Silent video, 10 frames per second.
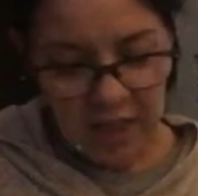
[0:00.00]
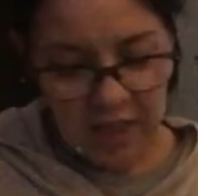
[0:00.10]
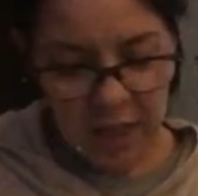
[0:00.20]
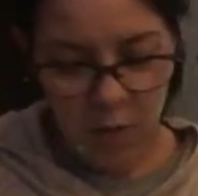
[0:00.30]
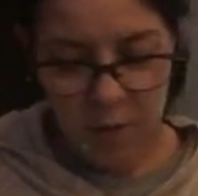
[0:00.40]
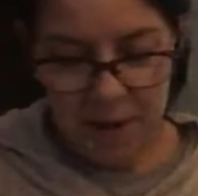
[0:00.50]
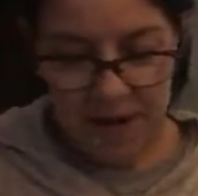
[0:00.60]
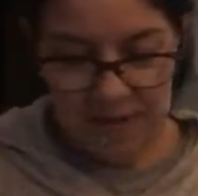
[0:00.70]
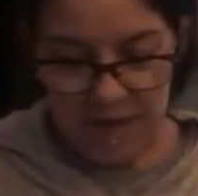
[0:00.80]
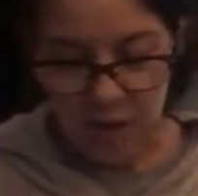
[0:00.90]
Lyddie went
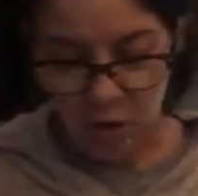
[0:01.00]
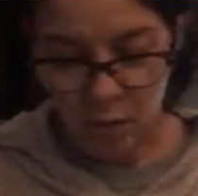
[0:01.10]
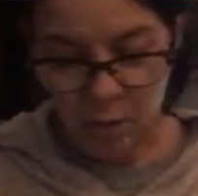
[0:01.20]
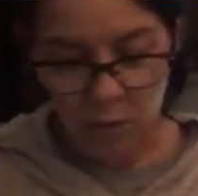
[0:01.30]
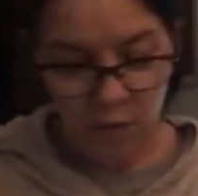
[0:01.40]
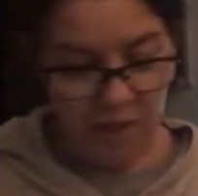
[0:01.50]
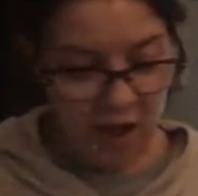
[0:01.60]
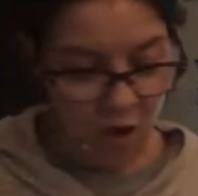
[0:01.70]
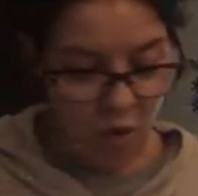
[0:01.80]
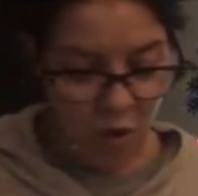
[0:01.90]
past the angry woman
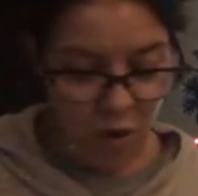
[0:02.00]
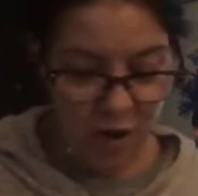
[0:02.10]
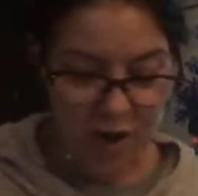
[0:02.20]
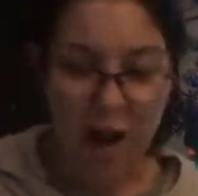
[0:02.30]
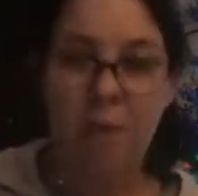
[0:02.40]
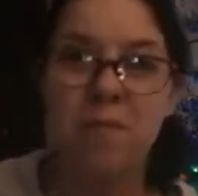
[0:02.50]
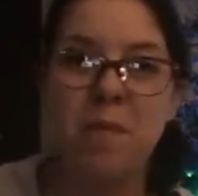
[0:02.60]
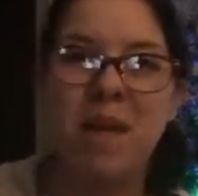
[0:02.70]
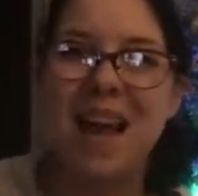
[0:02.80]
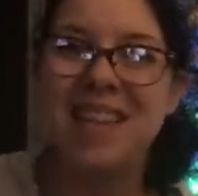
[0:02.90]
without a word and up the
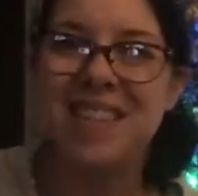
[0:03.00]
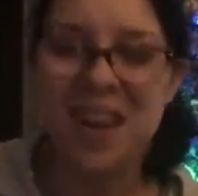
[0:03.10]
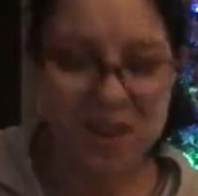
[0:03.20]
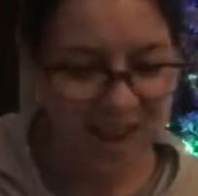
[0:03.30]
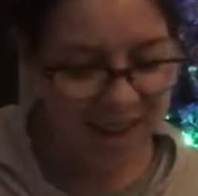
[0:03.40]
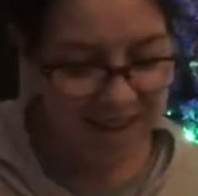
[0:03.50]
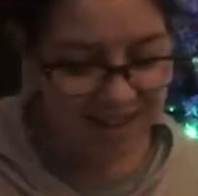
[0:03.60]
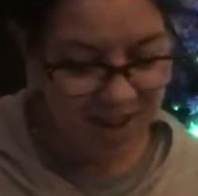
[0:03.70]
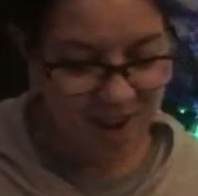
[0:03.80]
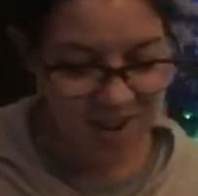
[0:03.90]
back
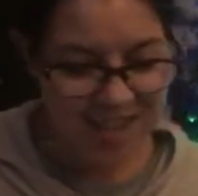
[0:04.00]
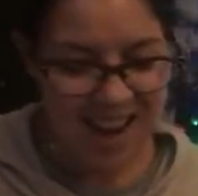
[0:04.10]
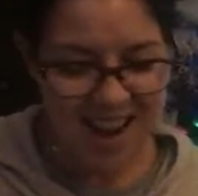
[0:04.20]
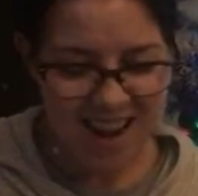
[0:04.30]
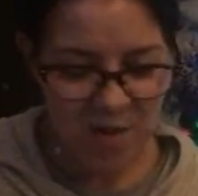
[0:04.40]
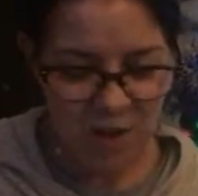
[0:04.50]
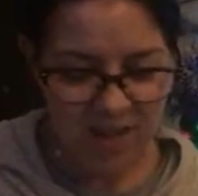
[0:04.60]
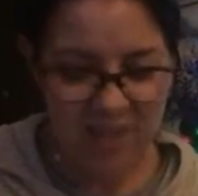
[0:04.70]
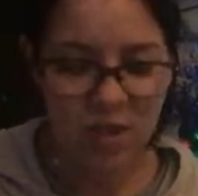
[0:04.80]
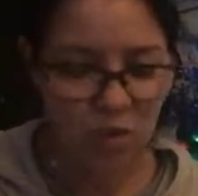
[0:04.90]
staircase to her tiny
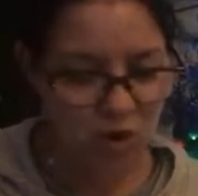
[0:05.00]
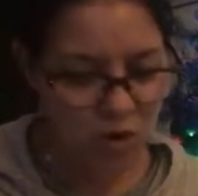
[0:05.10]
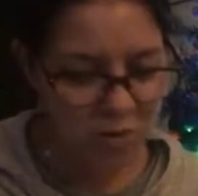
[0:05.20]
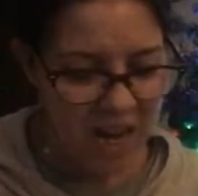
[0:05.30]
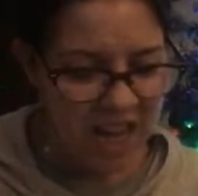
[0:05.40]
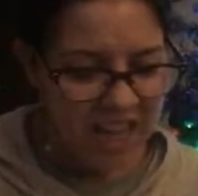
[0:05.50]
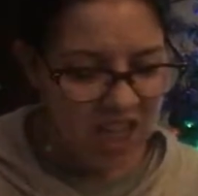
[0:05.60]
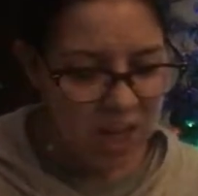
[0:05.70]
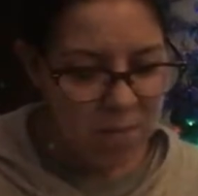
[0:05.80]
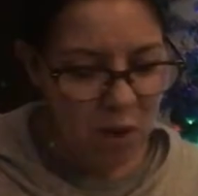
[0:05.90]
windowless room.
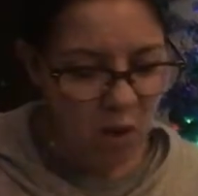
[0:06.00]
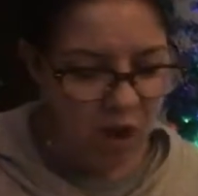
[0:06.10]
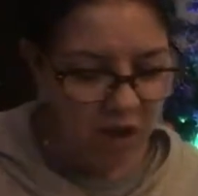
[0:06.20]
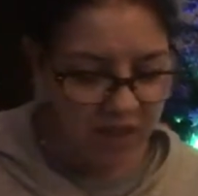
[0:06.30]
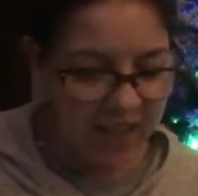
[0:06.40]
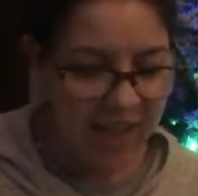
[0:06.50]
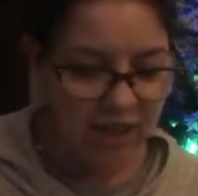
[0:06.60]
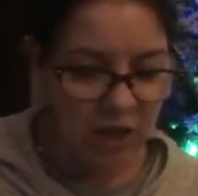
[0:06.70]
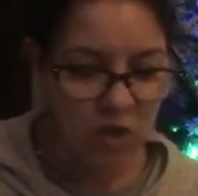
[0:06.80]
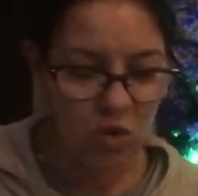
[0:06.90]
She pulled off the
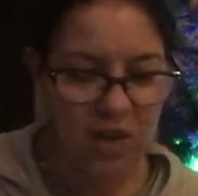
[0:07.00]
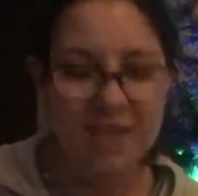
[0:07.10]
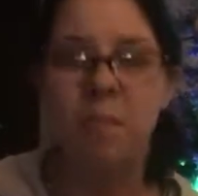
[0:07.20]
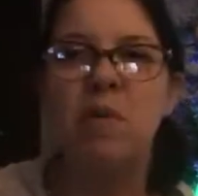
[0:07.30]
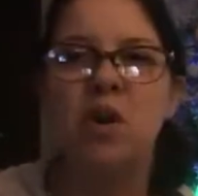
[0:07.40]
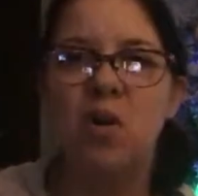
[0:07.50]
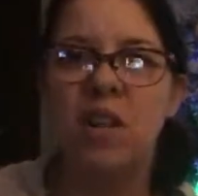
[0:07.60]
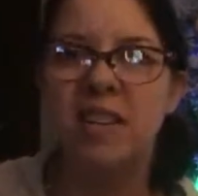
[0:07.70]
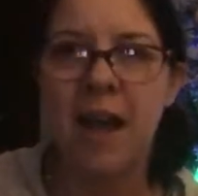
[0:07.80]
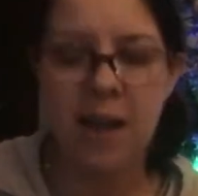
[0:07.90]
calico dress and put on
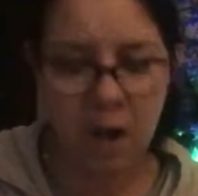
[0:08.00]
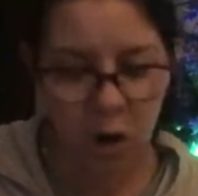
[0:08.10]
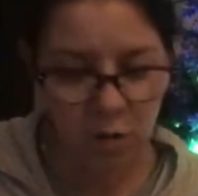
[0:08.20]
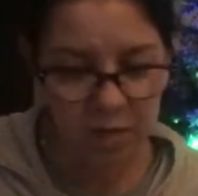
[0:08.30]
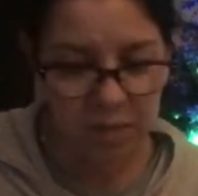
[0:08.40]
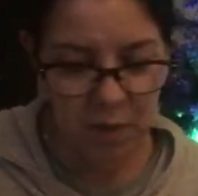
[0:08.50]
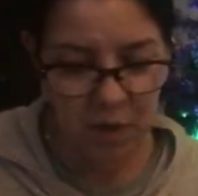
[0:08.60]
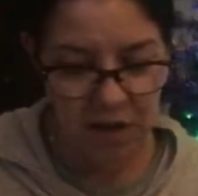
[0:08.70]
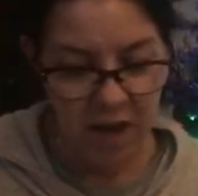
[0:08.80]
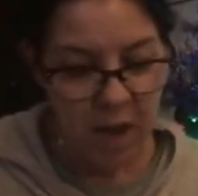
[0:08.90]
a tight
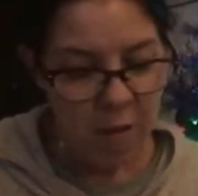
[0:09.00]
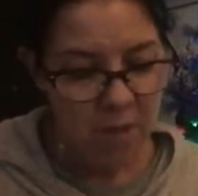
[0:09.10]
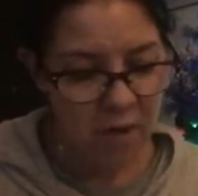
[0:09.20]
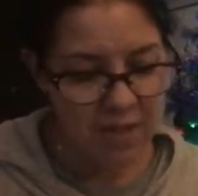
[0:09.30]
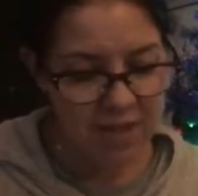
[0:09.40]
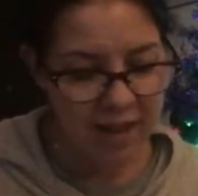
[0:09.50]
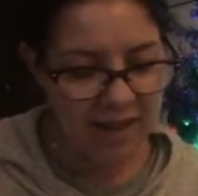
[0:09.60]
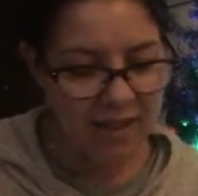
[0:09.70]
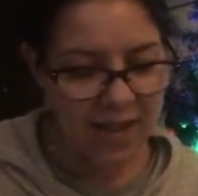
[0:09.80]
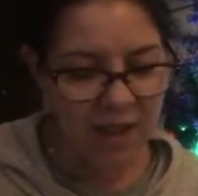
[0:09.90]
homespun, but it was
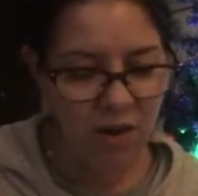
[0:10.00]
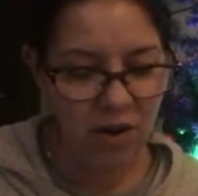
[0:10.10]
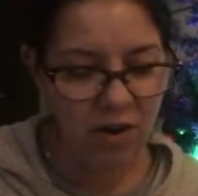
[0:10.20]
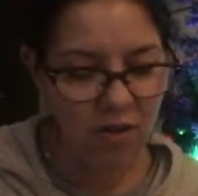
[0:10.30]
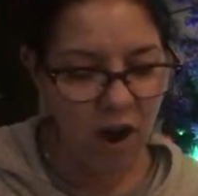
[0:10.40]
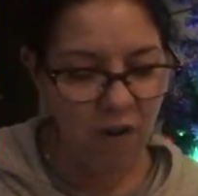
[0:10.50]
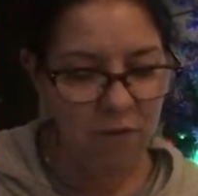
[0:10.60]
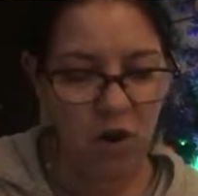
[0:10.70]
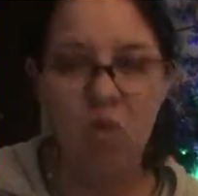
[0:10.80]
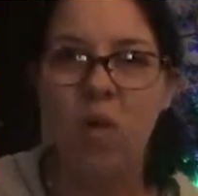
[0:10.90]
like laying off
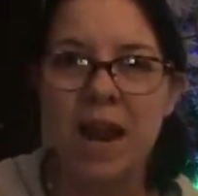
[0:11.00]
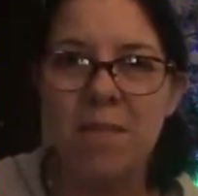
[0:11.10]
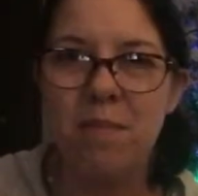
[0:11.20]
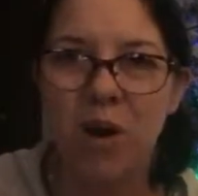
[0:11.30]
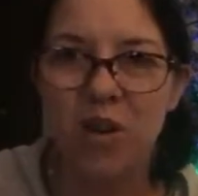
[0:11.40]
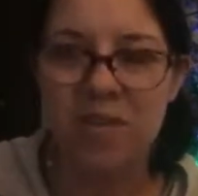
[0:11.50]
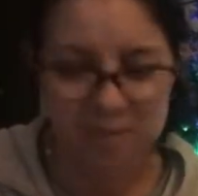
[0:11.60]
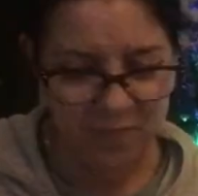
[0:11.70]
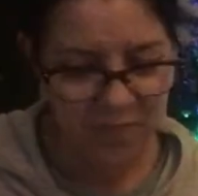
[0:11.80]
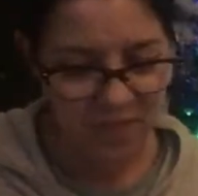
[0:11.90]
a great burden.
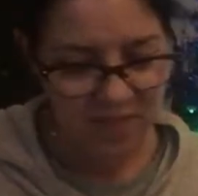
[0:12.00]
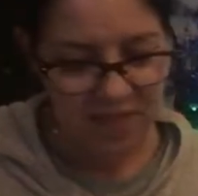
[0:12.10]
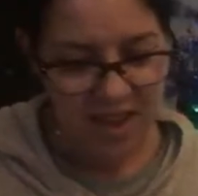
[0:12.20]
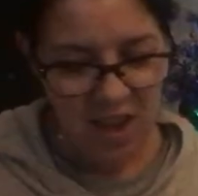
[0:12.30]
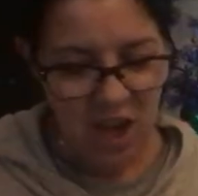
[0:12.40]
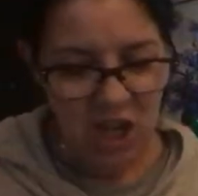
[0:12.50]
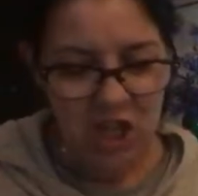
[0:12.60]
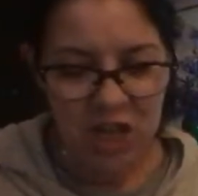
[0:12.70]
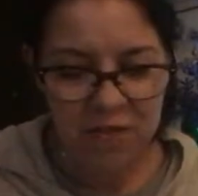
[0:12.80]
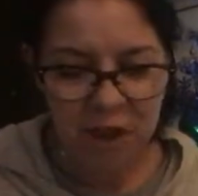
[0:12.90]

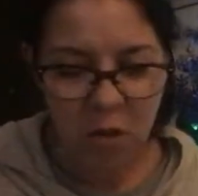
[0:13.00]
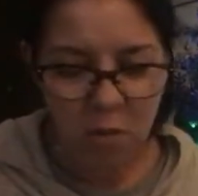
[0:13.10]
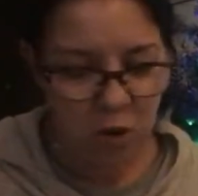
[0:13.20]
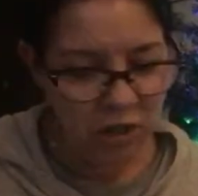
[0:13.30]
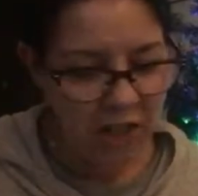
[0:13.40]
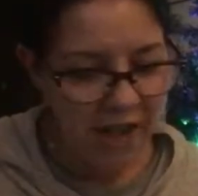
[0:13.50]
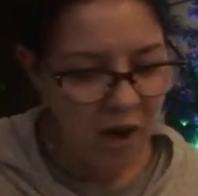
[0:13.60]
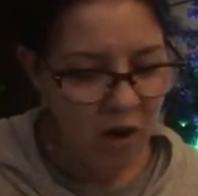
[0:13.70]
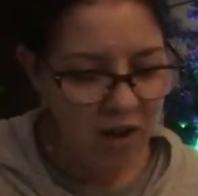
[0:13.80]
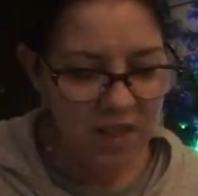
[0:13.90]
She felt more
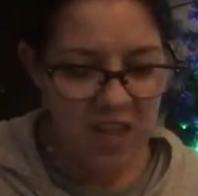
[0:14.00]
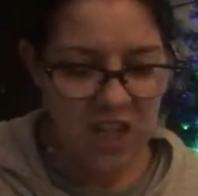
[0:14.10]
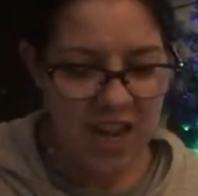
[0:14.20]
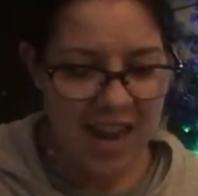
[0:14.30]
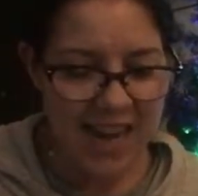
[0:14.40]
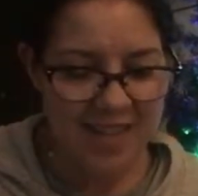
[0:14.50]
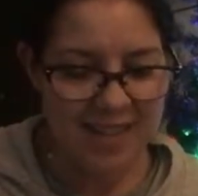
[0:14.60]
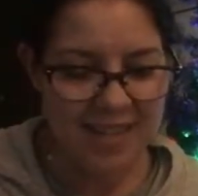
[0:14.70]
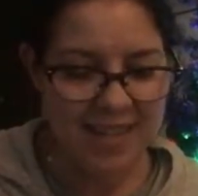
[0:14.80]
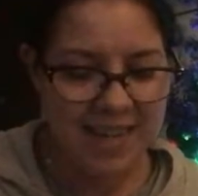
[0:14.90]
lighthearted than she had
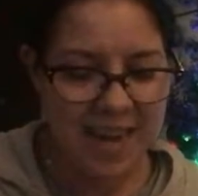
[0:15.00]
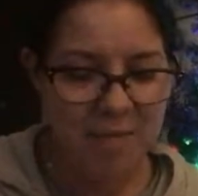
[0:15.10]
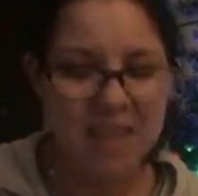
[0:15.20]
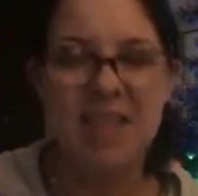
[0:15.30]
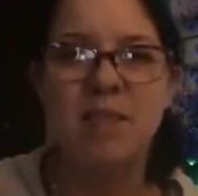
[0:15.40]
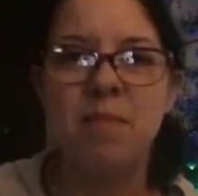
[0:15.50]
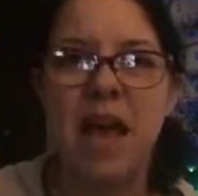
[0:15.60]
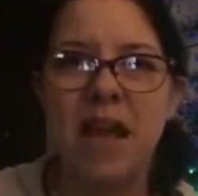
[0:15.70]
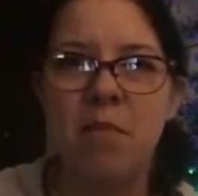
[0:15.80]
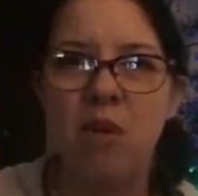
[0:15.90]
since the day Mrs.
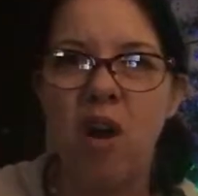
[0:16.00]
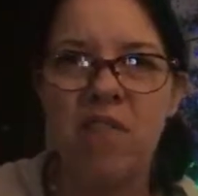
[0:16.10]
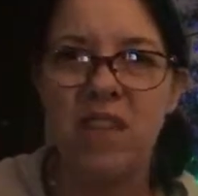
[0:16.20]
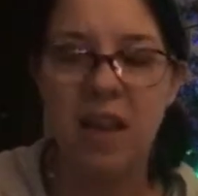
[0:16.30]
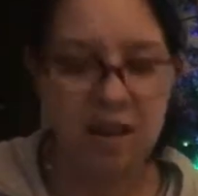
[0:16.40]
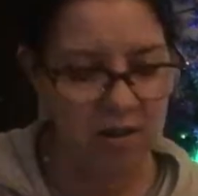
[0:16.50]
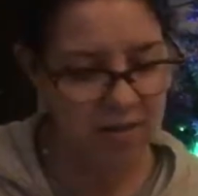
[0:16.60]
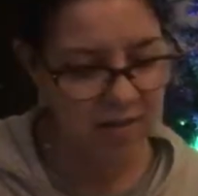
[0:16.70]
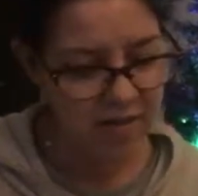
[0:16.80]
Peck brought the letter.